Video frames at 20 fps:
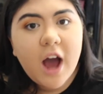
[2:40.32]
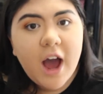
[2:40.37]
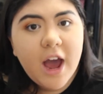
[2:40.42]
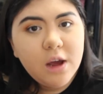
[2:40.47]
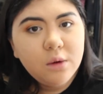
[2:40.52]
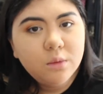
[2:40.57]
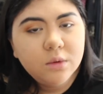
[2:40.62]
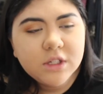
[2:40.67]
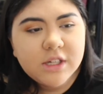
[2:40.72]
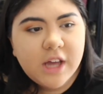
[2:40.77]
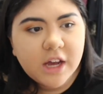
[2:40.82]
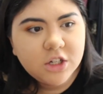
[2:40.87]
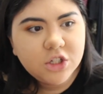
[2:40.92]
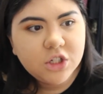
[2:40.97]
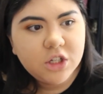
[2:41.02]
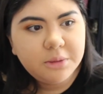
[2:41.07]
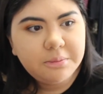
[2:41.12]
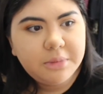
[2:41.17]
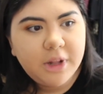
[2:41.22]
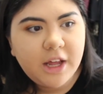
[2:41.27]
I was
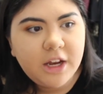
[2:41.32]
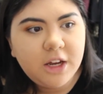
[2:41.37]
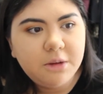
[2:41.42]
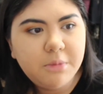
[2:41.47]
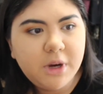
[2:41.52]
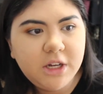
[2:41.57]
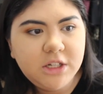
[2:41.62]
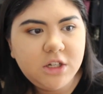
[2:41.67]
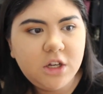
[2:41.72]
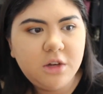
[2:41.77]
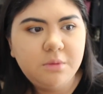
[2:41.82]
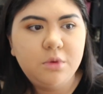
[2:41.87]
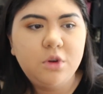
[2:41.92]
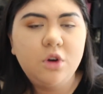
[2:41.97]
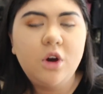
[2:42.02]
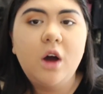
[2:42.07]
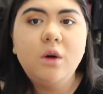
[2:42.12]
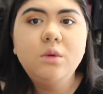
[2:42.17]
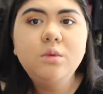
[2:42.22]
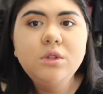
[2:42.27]
actually planning my
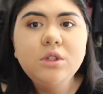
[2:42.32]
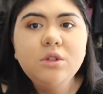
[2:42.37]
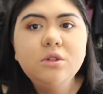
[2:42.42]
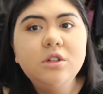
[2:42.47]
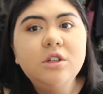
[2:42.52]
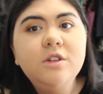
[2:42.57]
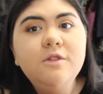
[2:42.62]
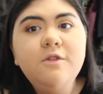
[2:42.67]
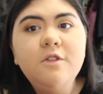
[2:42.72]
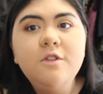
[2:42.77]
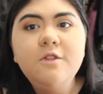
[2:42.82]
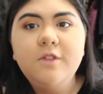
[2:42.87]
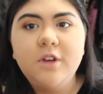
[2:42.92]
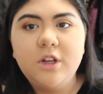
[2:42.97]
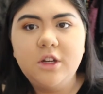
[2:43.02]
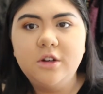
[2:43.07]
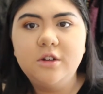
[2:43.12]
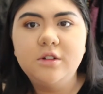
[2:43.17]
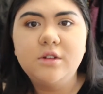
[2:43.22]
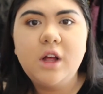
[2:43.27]
debut, I was looking for
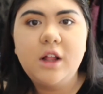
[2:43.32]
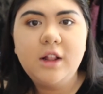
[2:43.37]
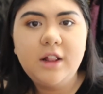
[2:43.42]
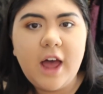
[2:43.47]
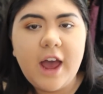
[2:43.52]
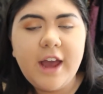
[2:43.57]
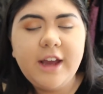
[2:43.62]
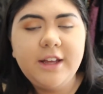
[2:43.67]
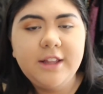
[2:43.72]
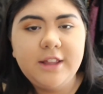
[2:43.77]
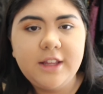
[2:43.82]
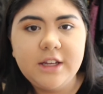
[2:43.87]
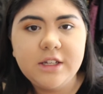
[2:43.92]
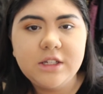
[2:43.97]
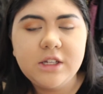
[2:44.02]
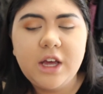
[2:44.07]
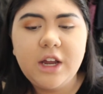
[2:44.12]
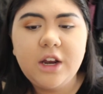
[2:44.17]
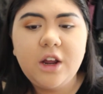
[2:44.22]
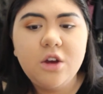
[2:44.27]
videos like
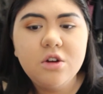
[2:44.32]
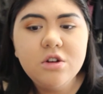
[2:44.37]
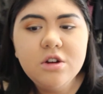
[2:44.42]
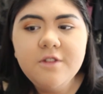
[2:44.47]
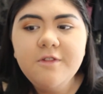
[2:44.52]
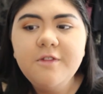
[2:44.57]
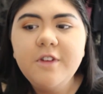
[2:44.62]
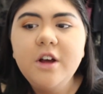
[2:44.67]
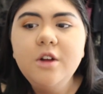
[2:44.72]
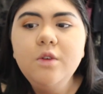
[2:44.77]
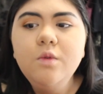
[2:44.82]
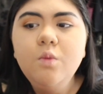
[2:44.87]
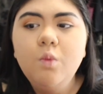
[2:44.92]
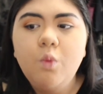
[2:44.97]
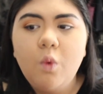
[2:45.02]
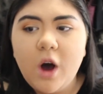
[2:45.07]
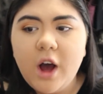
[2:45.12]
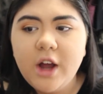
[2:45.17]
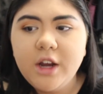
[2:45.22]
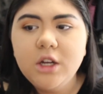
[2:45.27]
this, and I only found
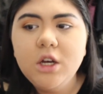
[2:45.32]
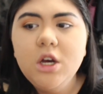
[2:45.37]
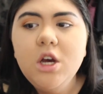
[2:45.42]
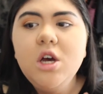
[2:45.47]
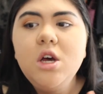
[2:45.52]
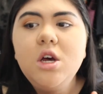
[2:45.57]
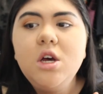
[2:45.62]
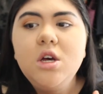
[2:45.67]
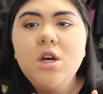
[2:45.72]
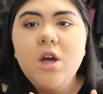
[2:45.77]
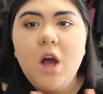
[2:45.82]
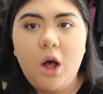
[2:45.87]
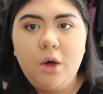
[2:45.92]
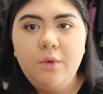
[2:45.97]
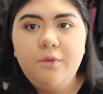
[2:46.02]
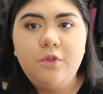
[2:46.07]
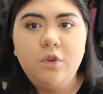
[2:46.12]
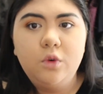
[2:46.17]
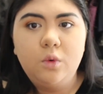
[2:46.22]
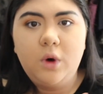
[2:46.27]
one
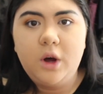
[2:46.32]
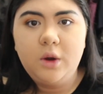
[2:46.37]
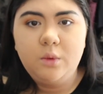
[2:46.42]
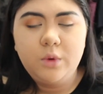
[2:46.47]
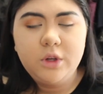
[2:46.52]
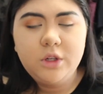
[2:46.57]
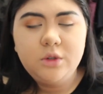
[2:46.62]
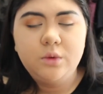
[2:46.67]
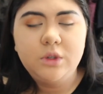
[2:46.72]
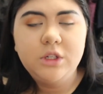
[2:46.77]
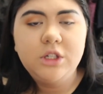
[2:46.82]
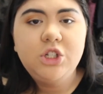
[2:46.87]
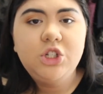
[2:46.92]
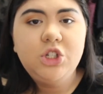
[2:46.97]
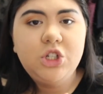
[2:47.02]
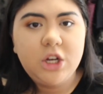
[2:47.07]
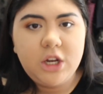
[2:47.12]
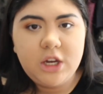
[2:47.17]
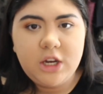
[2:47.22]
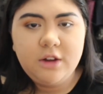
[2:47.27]
helpful one, which was
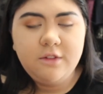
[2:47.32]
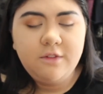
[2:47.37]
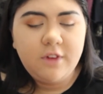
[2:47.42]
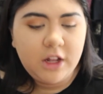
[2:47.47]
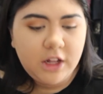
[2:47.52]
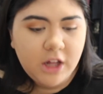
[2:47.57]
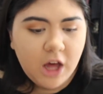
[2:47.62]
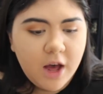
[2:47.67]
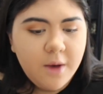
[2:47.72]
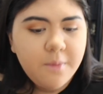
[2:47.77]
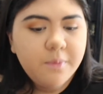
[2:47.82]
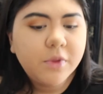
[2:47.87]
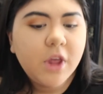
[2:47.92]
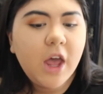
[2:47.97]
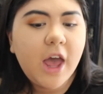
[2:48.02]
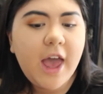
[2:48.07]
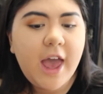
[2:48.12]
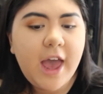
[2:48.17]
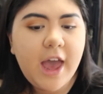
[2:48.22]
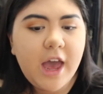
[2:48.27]
Jenny Novella,
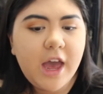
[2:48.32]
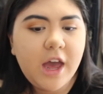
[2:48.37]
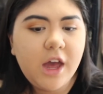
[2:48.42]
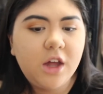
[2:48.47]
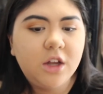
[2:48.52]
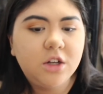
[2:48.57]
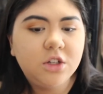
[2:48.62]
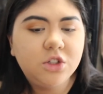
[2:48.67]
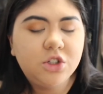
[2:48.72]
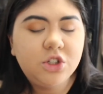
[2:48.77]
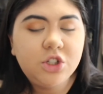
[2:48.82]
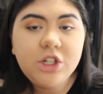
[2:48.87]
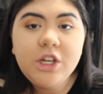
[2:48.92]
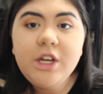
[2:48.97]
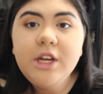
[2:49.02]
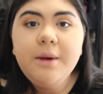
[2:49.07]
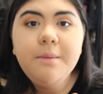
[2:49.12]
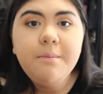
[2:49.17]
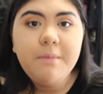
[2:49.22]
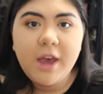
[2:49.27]
and
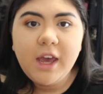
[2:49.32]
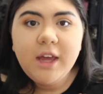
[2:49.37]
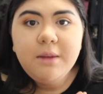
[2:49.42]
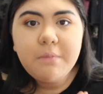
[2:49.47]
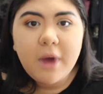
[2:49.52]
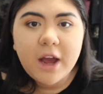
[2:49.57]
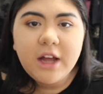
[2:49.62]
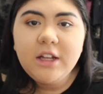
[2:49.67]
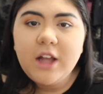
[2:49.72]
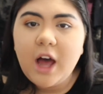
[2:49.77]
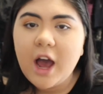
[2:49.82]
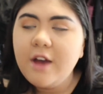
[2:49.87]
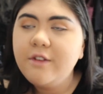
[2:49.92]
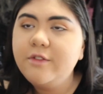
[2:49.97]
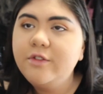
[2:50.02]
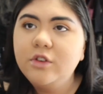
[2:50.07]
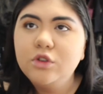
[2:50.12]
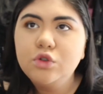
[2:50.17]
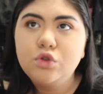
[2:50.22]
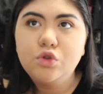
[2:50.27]
she made my
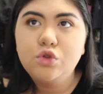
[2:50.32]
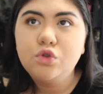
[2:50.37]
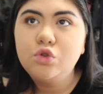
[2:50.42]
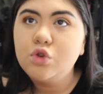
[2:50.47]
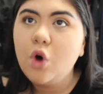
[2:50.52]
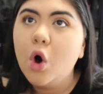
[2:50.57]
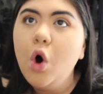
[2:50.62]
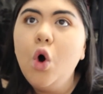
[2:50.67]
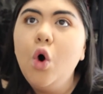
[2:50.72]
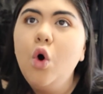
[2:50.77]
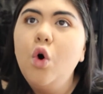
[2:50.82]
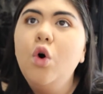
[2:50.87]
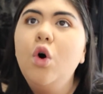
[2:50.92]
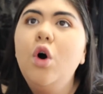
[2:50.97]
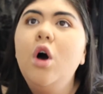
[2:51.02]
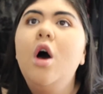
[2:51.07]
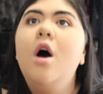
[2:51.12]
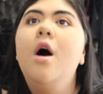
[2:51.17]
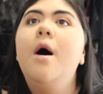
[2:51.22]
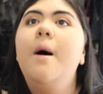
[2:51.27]
life so